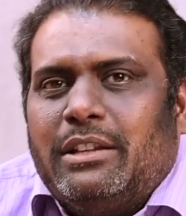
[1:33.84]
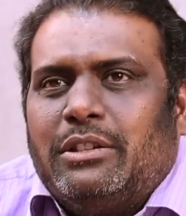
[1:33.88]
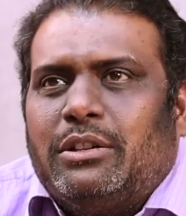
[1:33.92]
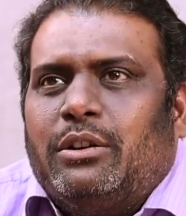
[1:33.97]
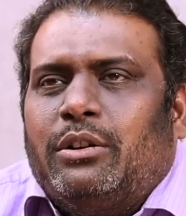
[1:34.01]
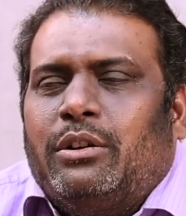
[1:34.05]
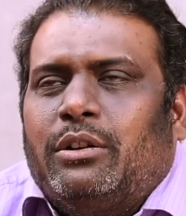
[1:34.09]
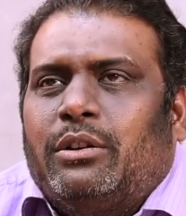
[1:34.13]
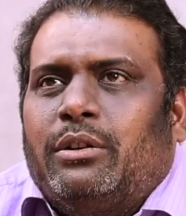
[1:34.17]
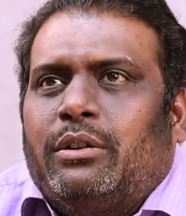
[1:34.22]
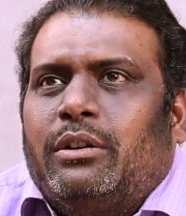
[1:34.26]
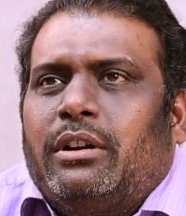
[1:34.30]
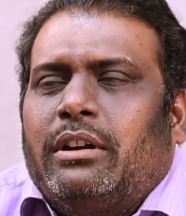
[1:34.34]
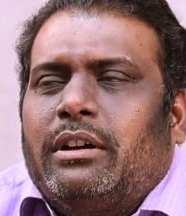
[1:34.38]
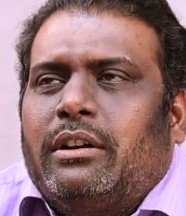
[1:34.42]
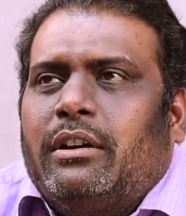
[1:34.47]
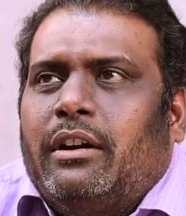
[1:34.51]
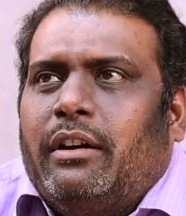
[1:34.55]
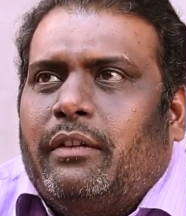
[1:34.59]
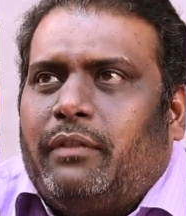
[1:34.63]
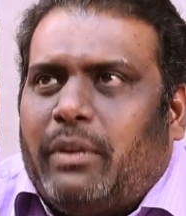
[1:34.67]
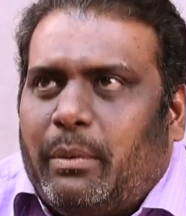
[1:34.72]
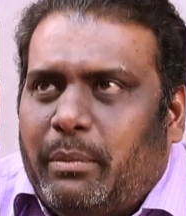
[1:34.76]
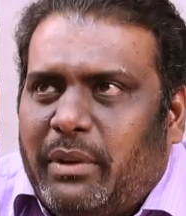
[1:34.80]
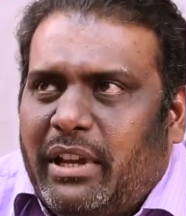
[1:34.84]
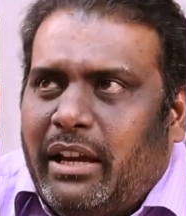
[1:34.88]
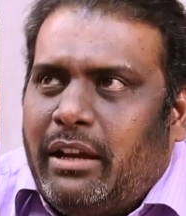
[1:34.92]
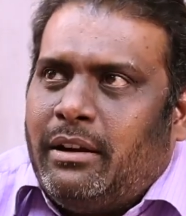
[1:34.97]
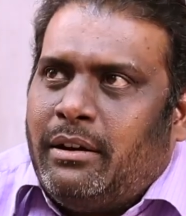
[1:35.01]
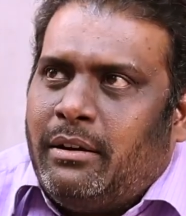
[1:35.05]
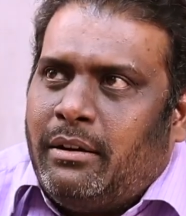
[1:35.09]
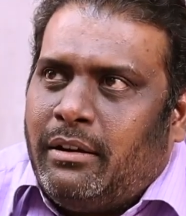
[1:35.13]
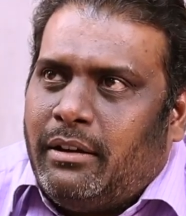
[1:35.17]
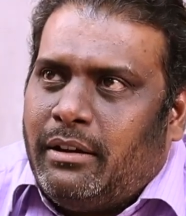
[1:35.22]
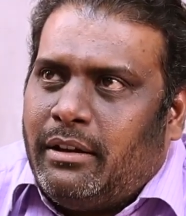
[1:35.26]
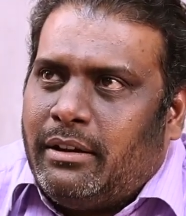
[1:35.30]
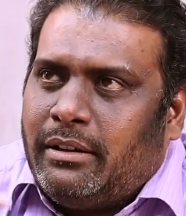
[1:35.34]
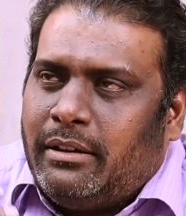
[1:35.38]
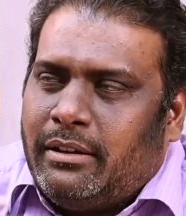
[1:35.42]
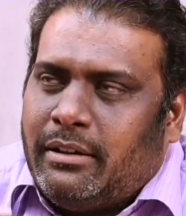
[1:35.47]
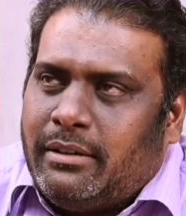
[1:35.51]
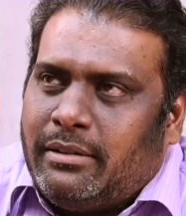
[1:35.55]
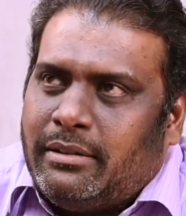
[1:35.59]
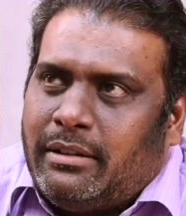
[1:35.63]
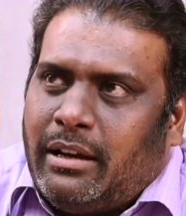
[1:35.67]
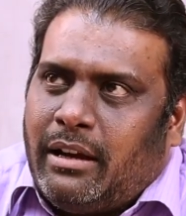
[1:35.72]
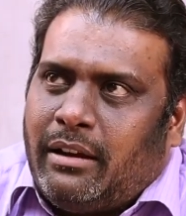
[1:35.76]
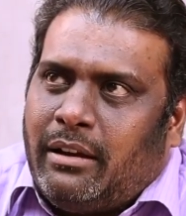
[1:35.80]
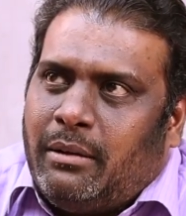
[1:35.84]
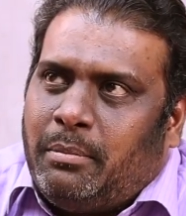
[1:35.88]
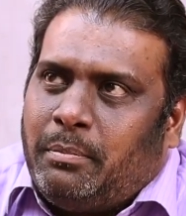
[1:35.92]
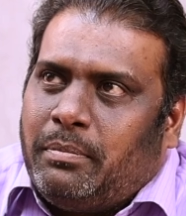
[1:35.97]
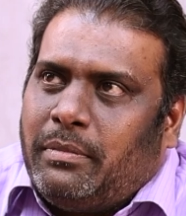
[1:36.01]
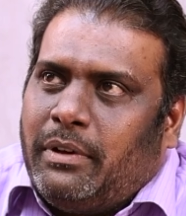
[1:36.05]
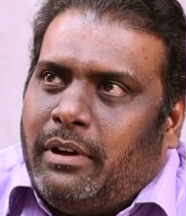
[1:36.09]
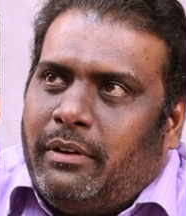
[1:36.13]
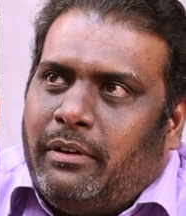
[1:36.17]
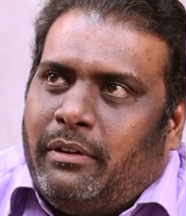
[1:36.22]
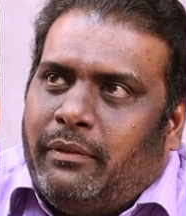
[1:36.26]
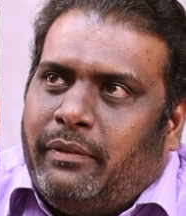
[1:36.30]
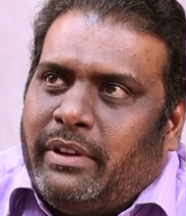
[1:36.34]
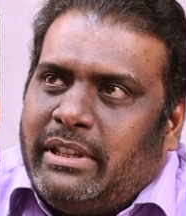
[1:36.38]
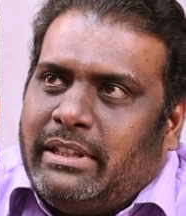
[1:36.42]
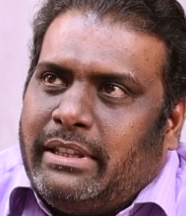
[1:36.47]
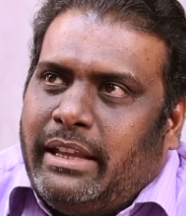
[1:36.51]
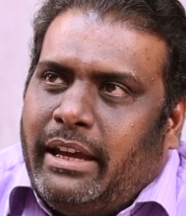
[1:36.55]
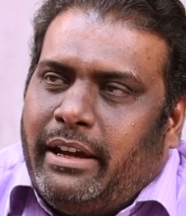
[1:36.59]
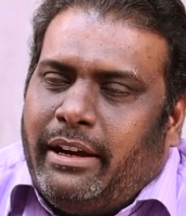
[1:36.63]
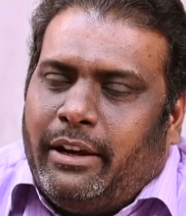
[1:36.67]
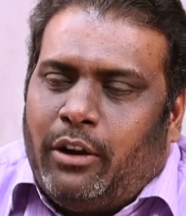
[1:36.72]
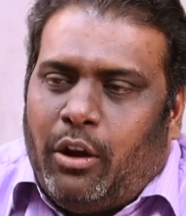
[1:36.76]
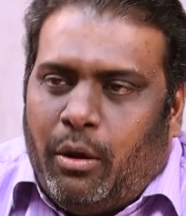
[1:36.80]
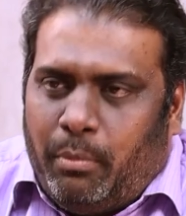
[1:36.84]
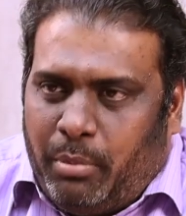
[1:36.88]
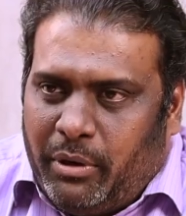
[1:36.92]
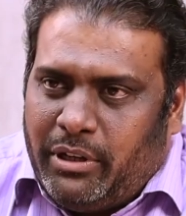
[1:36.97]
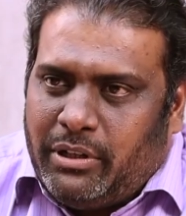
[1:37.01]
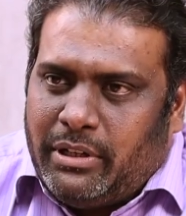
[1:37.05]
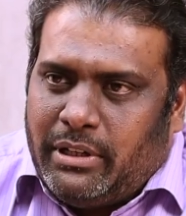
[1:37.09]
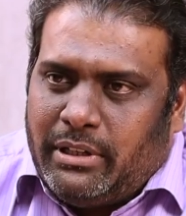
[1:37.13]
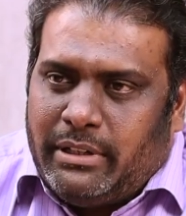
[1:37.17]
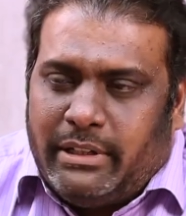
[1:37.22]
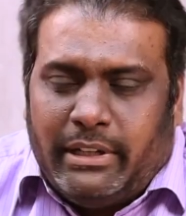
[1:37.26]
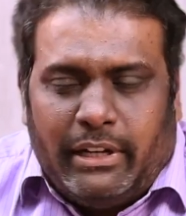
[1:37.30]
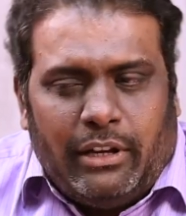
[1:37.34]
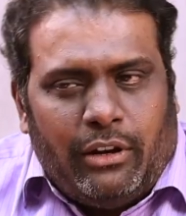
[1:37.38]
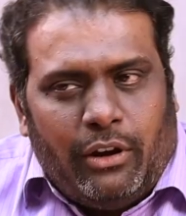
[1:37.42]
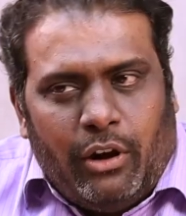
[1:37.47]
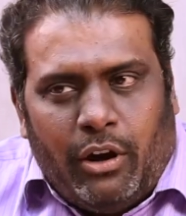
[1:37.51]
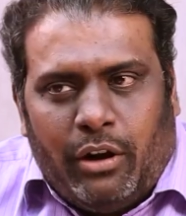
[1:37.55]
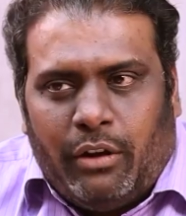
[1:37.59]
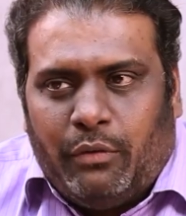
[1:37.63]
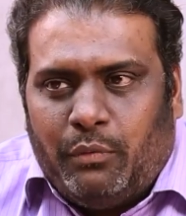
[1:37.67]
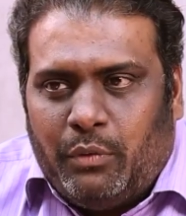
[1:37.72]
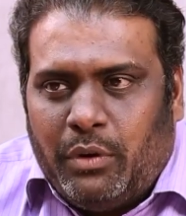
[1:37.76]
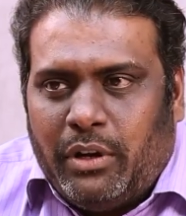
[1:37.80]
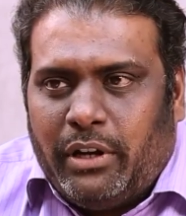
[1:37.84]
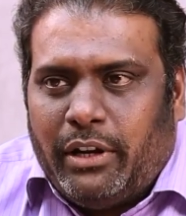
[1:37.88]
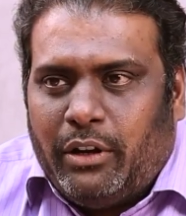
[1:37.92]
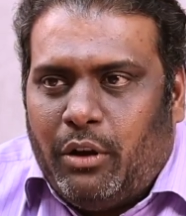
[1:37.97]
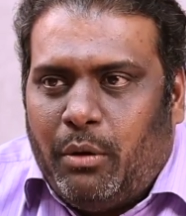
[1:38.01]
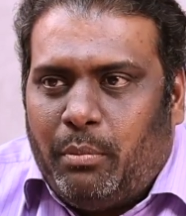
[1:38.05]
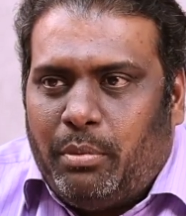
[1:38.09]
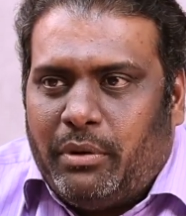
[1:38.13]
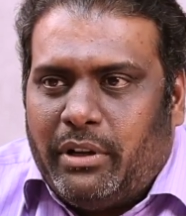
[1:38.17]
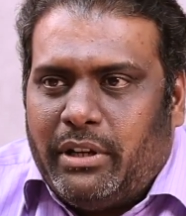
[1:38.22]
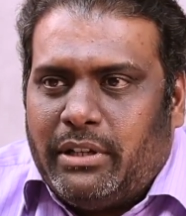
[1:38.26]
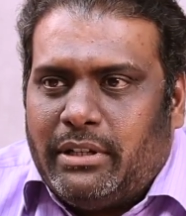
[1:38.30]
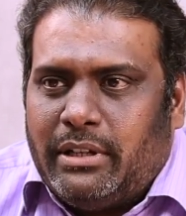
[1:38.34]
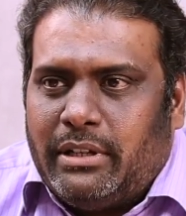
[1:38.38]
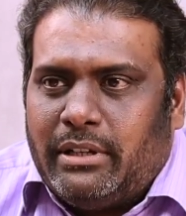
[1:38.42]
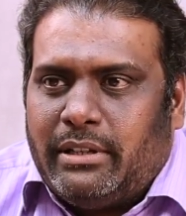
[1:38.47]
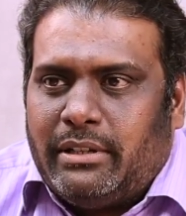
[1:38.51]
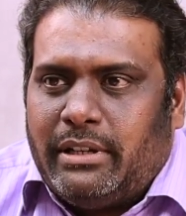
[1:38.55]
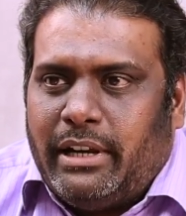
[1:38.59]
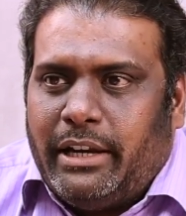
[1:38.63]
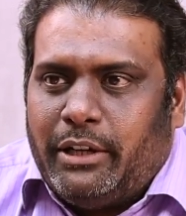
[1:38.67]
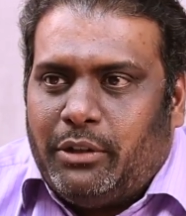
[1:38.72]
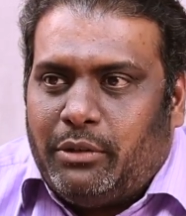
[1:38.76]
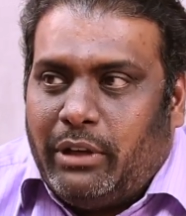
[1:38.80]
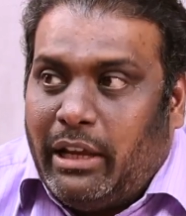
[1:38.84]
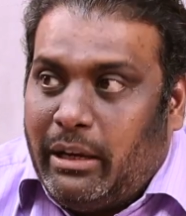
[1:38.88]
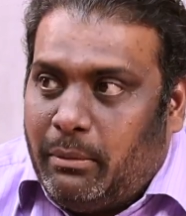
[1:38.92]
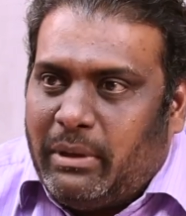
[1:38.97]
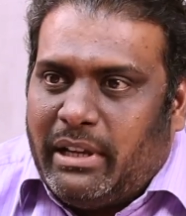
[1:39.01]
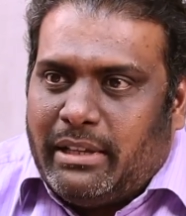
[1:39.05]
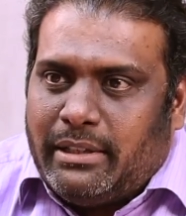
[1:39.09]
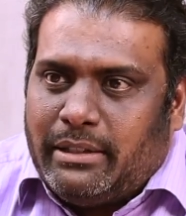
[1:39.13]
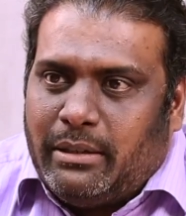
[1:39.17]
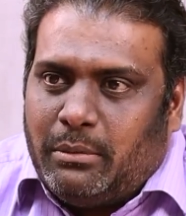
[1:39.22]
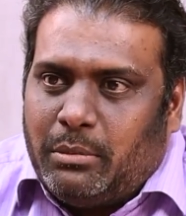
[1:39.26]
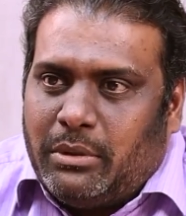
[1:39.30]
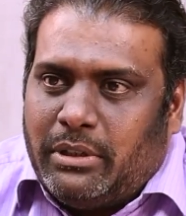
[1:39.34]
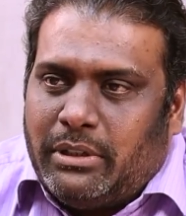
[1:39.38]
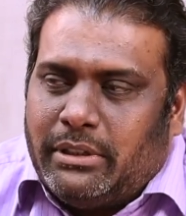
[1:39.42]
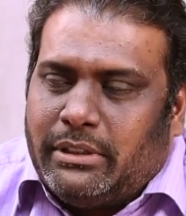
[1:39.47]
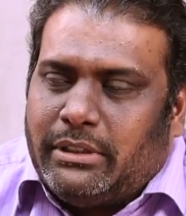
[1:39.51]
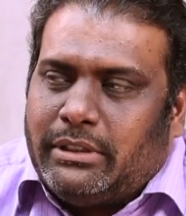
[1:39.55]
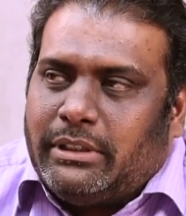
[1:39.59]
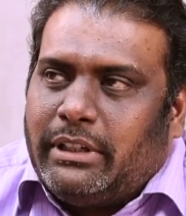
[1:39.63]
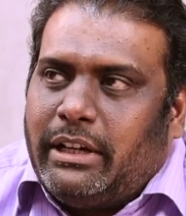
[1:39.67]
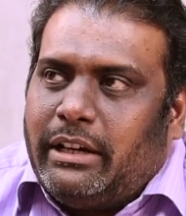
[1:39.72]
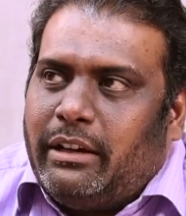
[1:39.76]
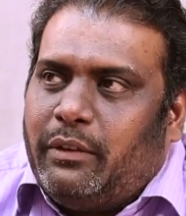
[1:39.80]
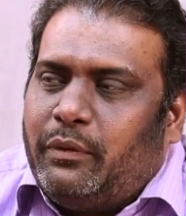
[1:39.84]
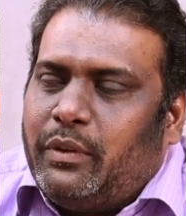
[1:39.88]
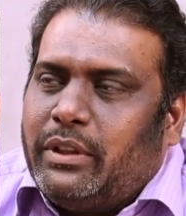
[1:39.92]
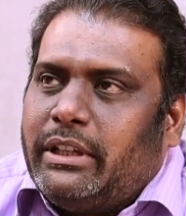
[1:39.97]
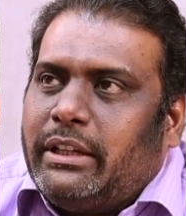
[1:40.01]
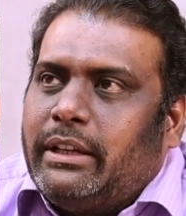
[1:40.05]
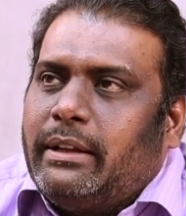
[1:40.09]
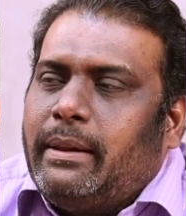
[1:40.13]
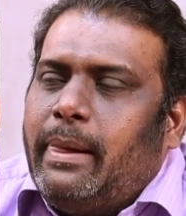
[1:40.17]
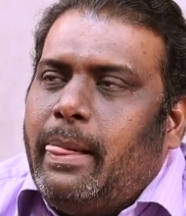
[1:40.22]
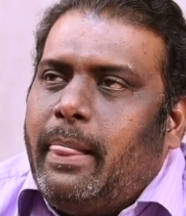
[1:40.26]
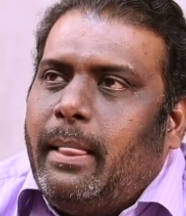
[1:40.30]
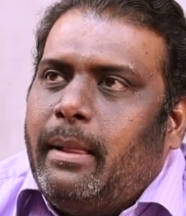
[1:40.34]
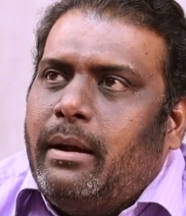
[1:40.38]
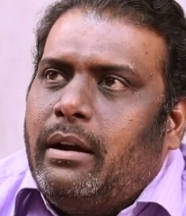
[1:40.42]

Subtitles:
So from there, stuck up, was there in operations, did a lot of work in operations, trying to help customers kind of a thing.